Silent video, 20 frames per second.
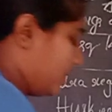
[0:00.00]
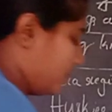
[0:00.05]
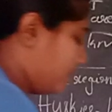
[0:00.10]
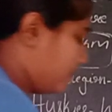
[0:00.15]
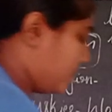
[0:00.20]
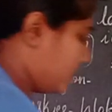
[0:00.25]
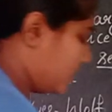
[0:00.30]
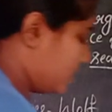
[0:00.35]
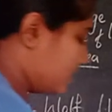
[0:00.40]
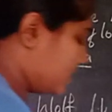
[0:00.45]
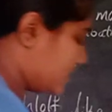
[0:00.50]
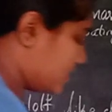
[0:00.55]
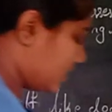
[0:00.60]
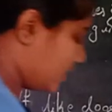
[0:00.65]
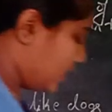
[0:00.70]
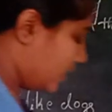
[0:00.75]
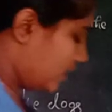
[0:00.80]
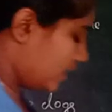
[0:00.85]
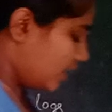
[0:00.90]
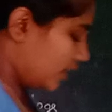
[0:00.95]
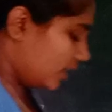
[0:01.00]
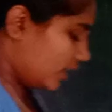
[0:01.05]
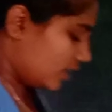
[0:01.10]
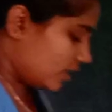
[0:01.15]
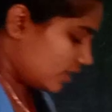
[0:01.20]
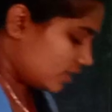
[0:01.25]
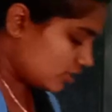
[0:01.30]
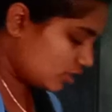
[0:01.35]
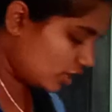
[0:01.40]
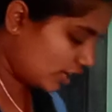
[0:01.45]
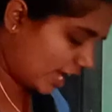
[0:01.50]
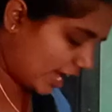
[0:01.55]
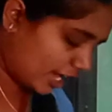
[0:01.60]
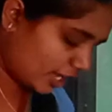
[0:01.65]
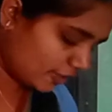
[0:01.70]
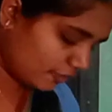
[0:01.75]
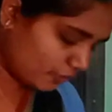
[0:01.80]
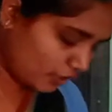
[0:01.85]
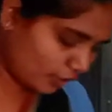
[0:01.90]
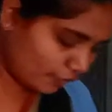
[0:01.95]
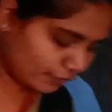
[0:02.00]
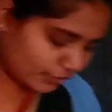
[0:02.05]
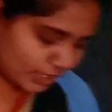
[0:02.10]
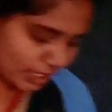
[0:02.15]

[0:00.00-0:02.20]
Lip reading: peoples. So life of